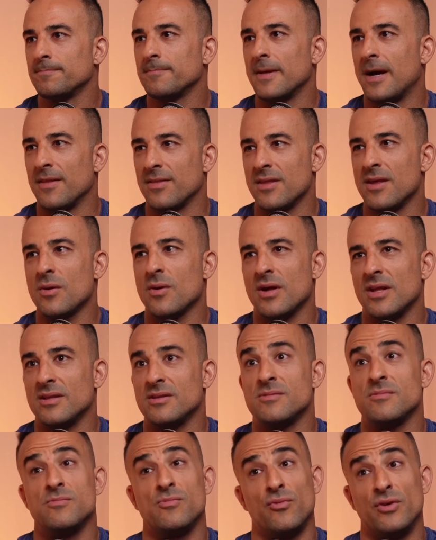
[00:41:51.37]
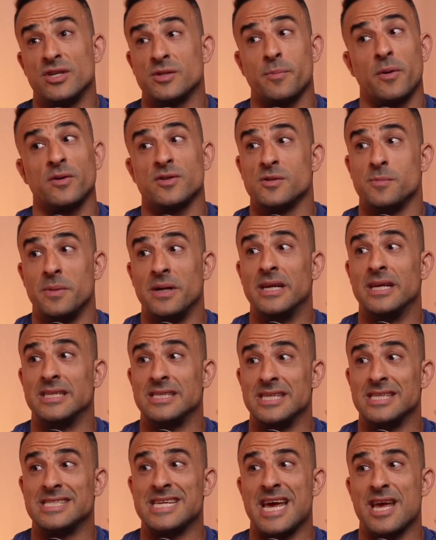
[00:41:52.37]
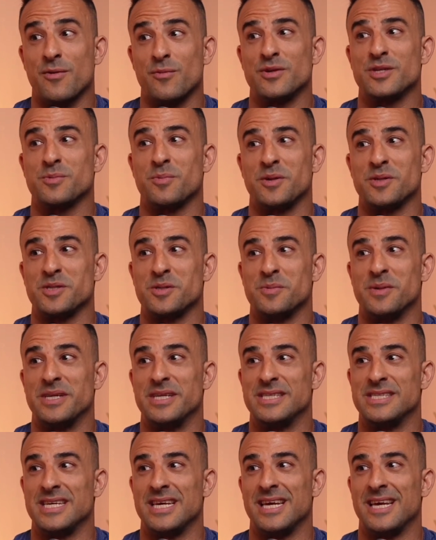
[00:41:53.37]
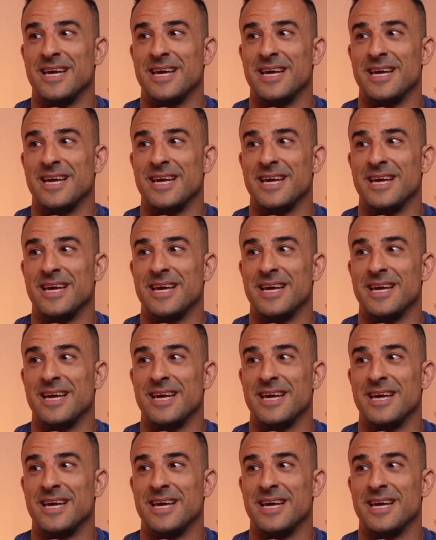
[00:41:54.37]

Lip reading: I think take responsibility